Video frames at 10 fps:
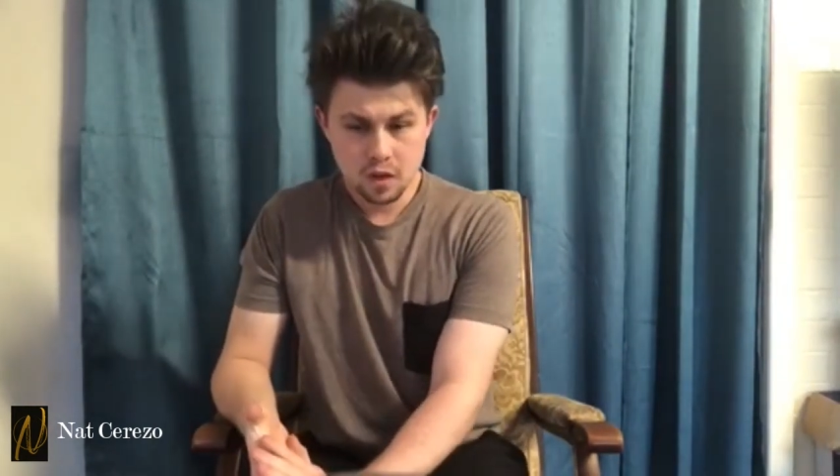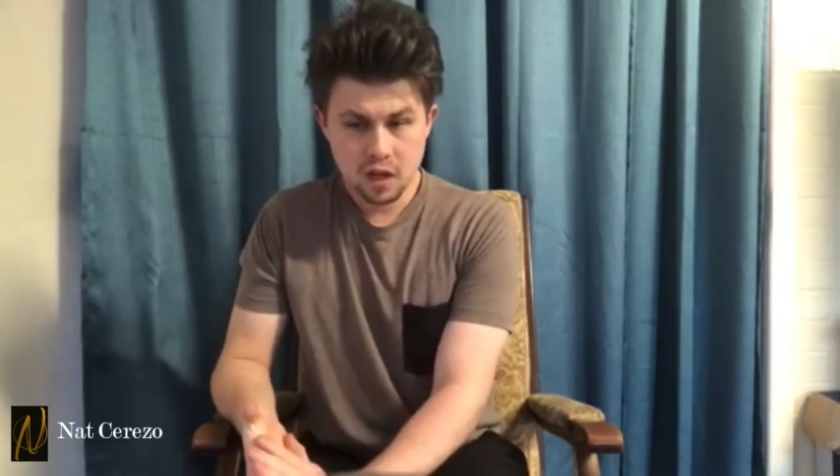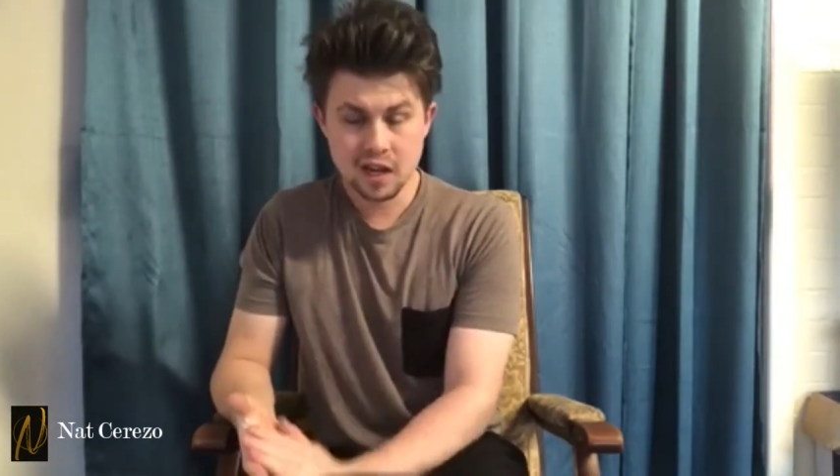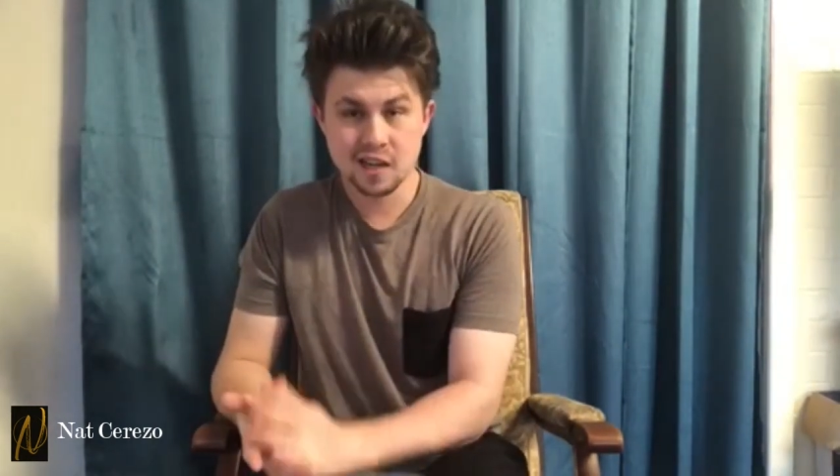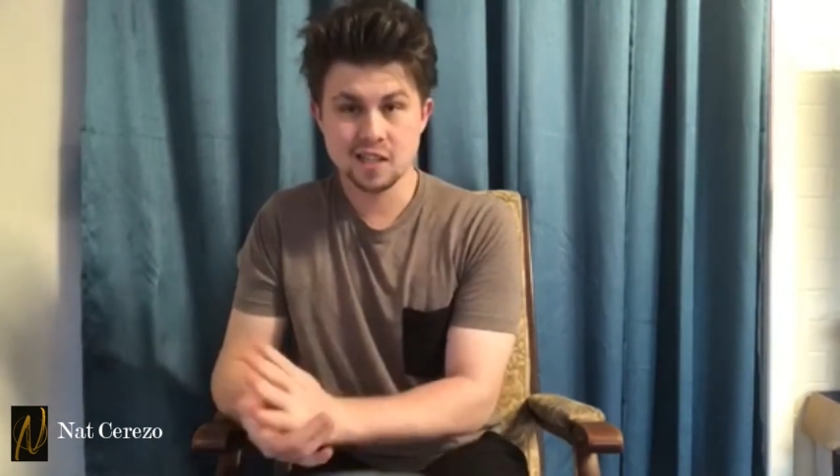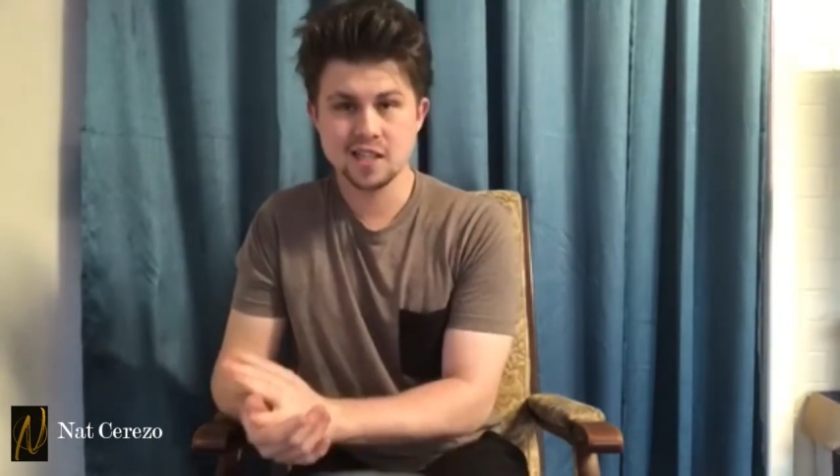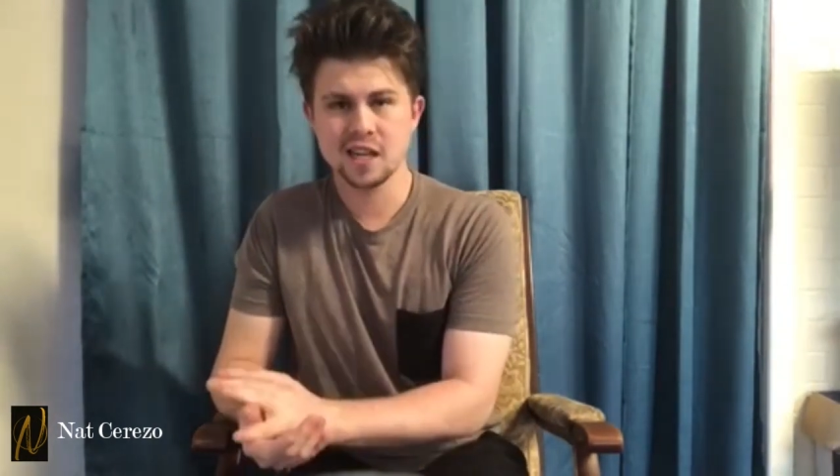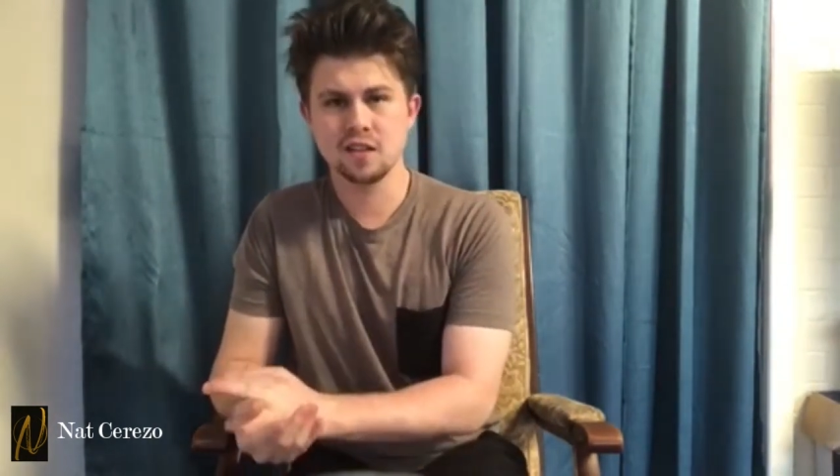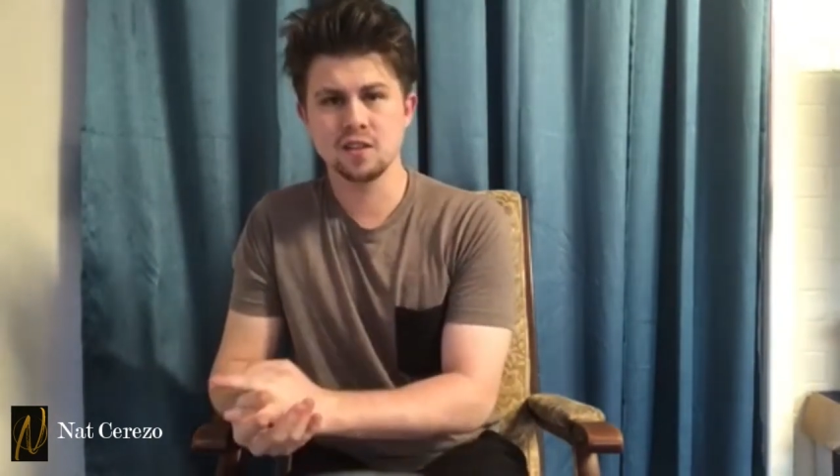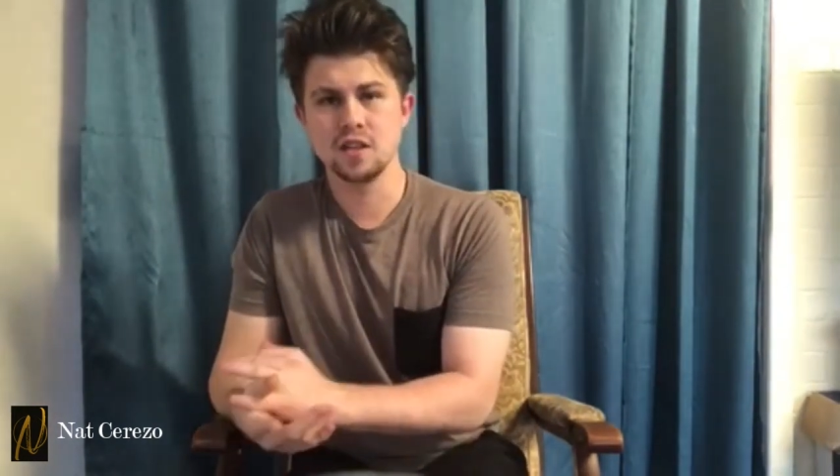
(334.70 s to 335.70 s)
I asked
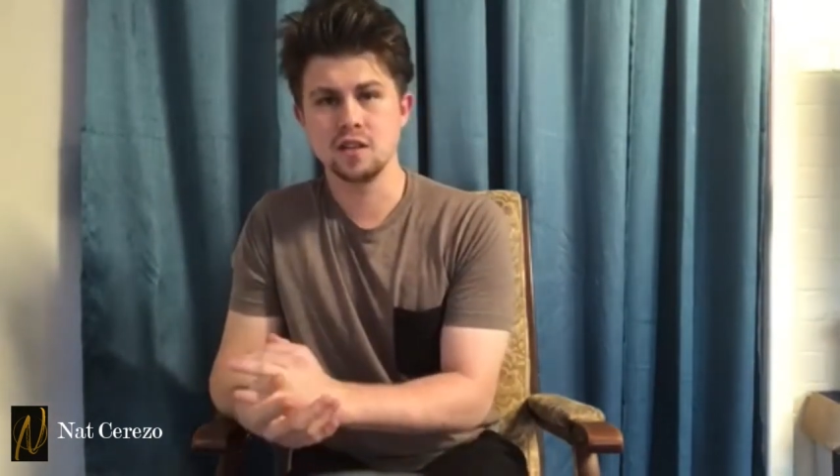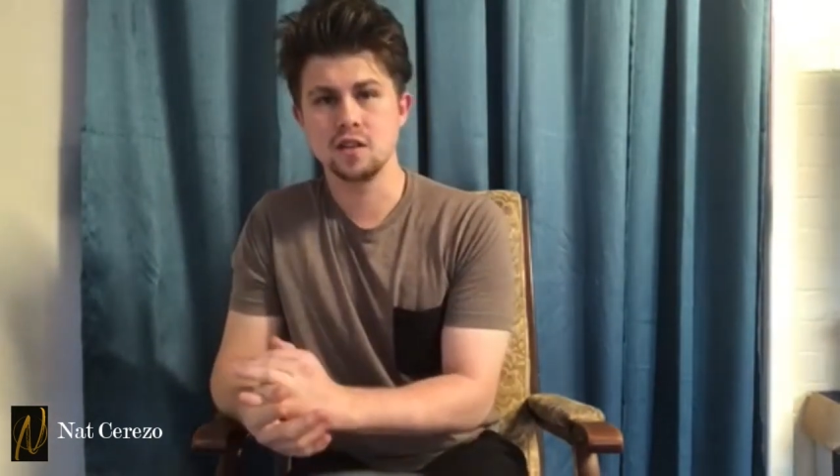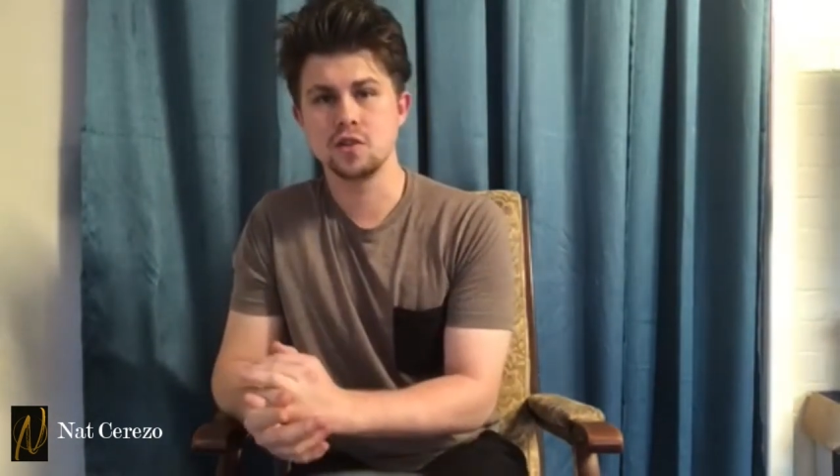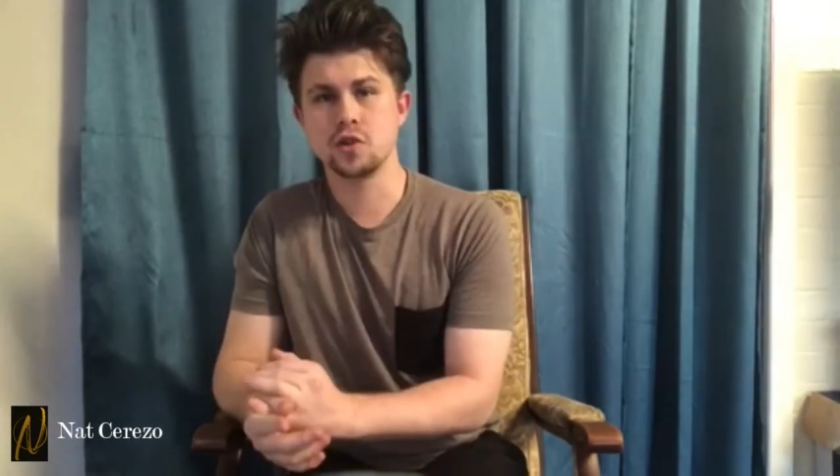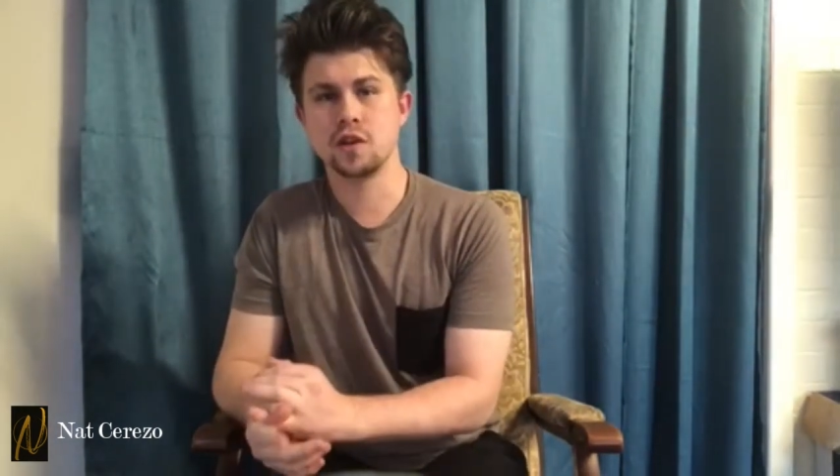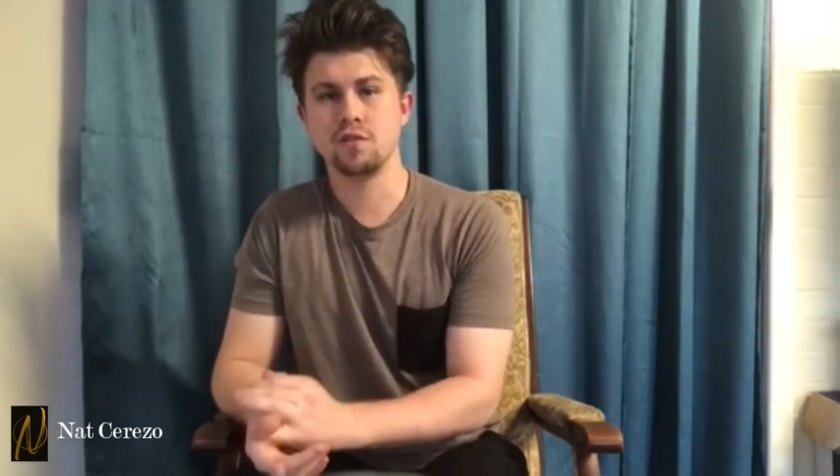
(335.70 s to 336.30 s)
Dad on the drive